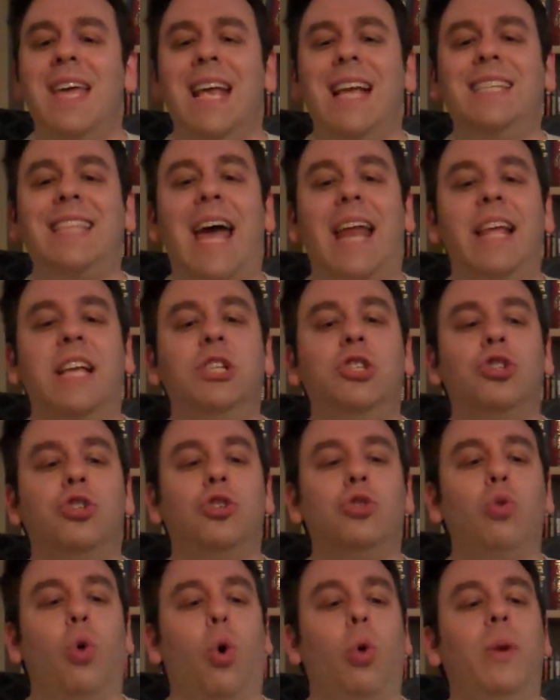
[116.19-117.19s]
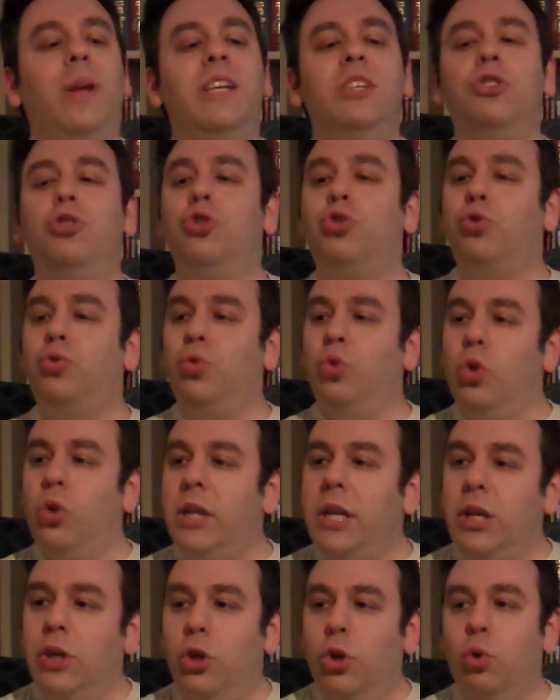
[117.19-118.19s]
is that his stories
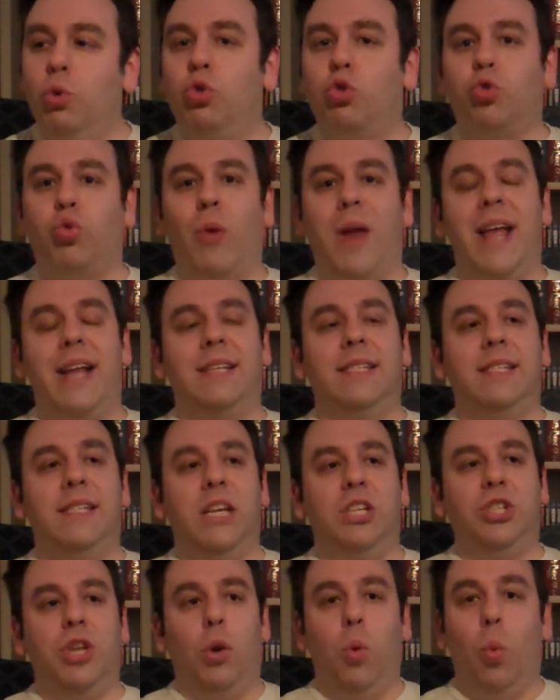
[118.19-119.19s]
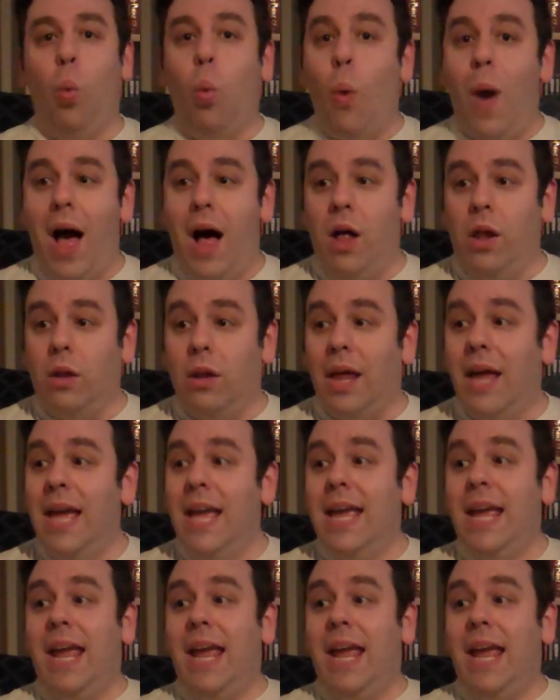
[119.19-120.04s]
truly do transition well